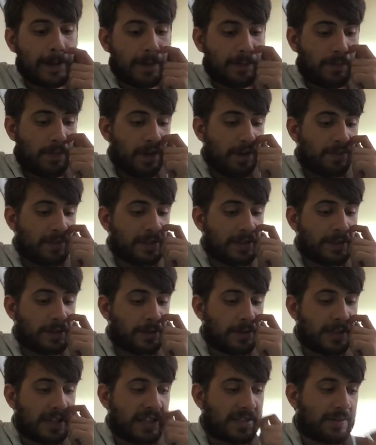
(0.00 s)
Might mean that
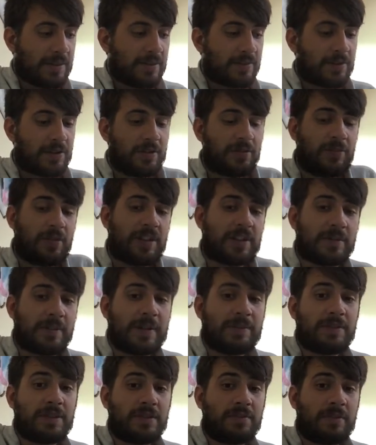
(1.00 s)
you need some help from your friends.
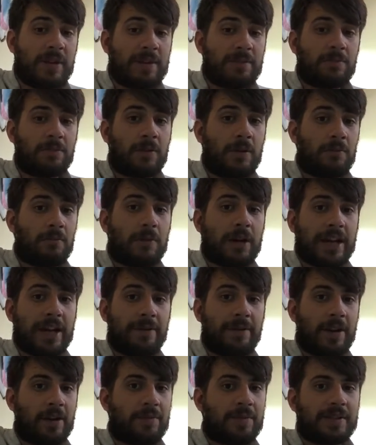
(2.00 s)
Maybe one way
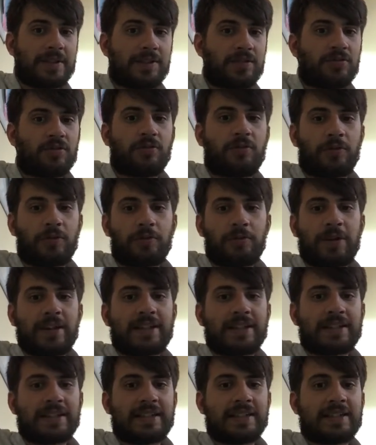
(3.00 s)
of helping to sort through
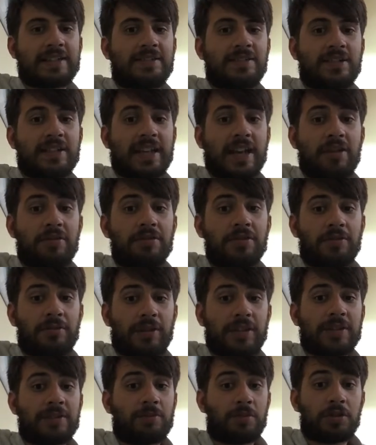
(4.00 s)
weaknesses is to tell your
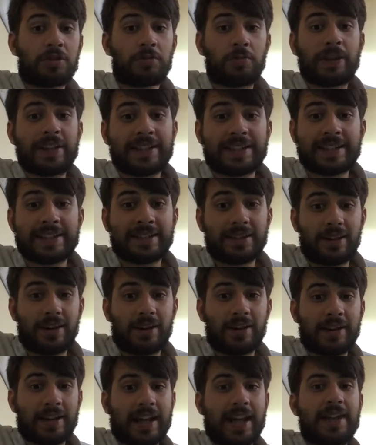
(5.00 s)
friends what your weaknesses
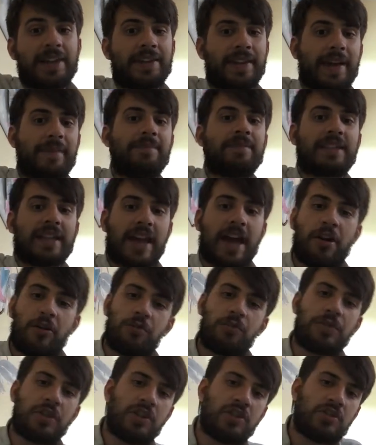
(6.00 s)
are and get them to
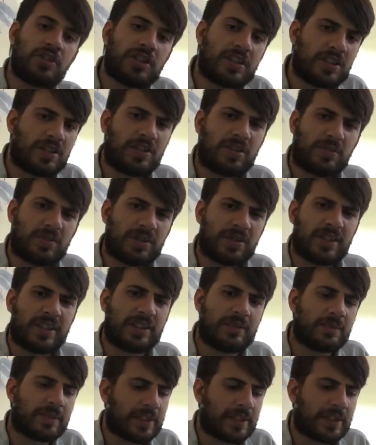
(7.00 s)
help you to stop doing them.